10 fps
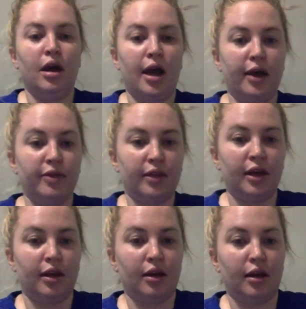and
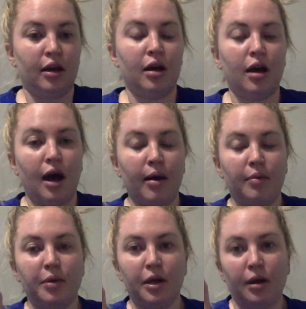then I'm
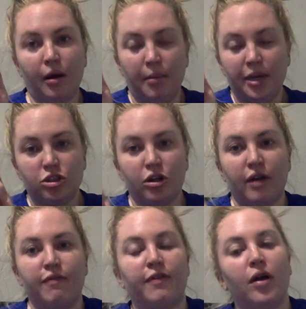going to make sure I
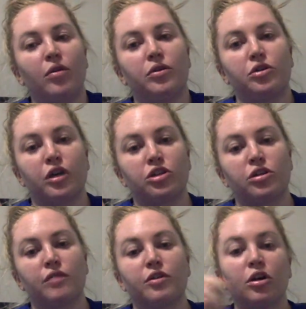follow the direction
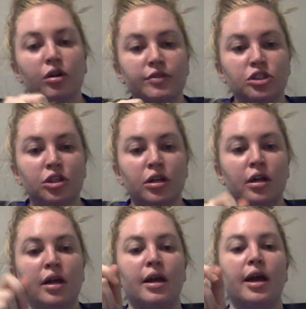of the curvature
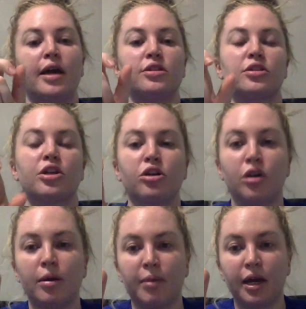and secure
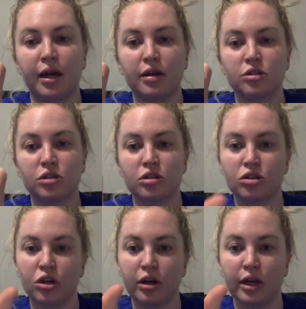it by just
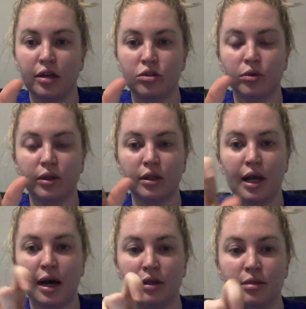turning it to a
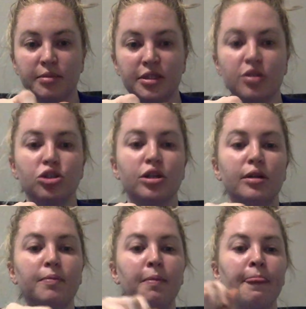locked
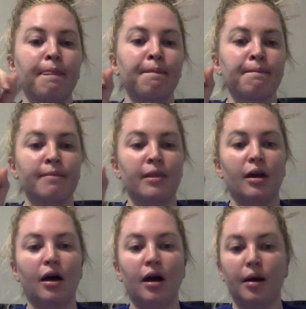position.
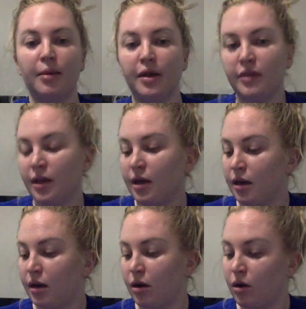And
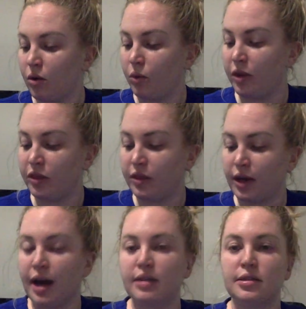then with the
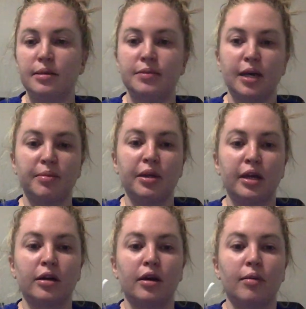cotton-tipped
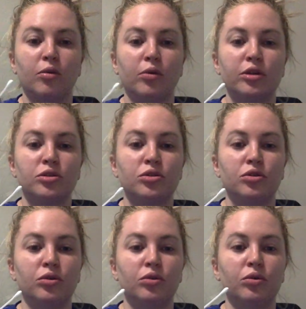applicator, I'm going
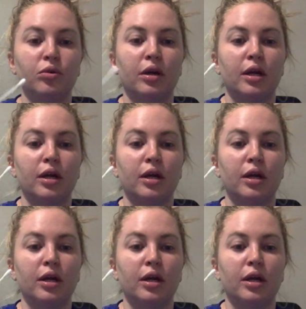to